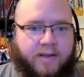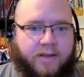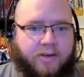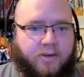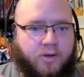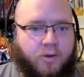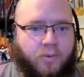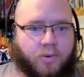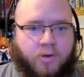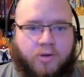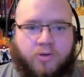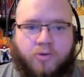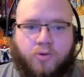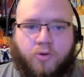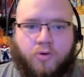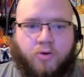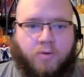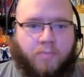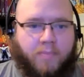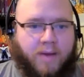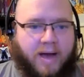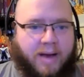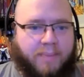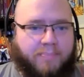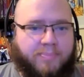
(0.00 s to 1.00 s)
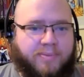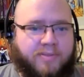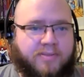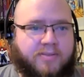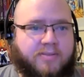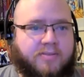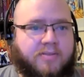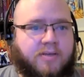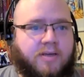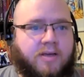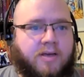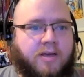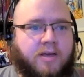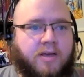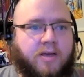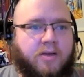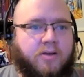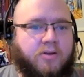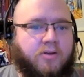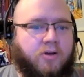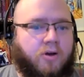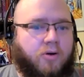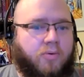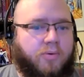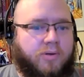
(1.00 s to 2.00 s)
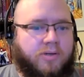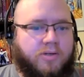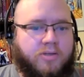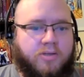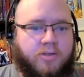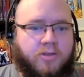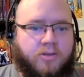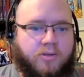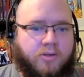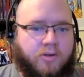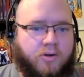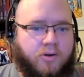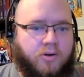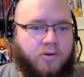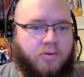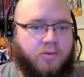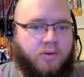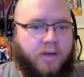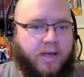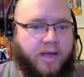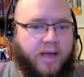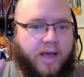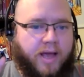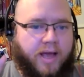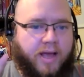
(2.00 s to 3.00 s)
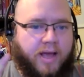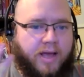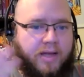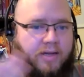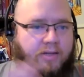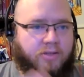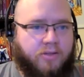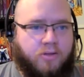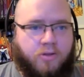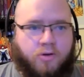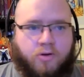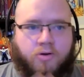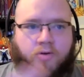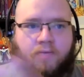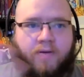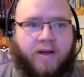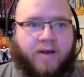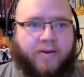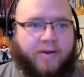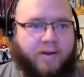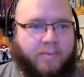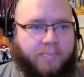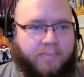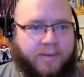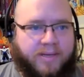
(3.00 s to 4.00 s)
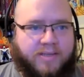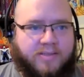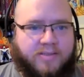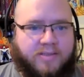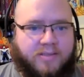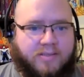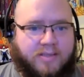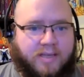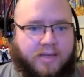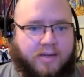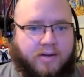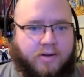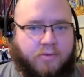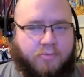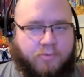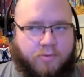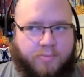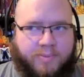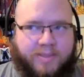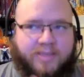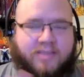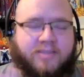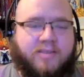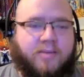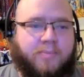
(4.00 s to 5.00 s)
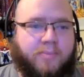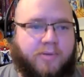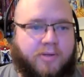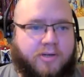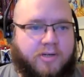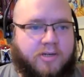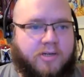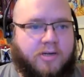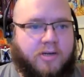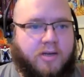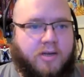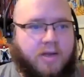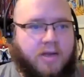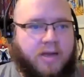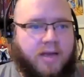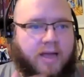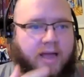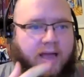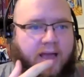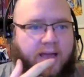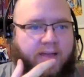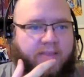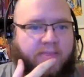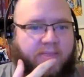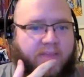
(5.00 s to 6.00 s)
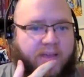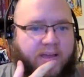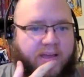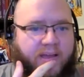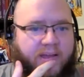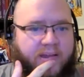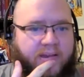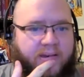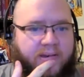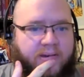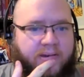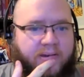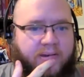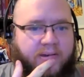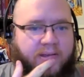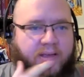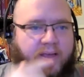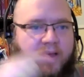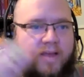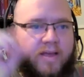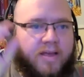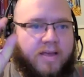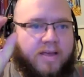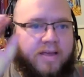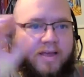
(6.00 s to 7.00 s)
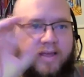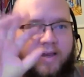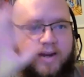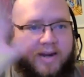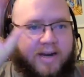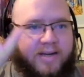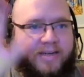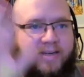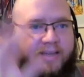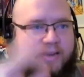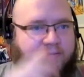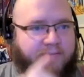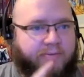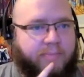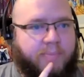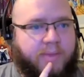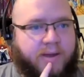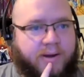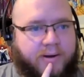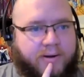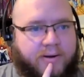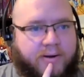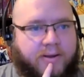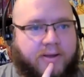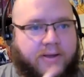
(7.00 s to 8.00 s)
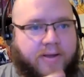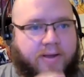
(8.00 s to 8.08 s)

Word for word: Like go on Google Maps, go into the, you know and, and look around at places that would be similar, and then get an idea from there.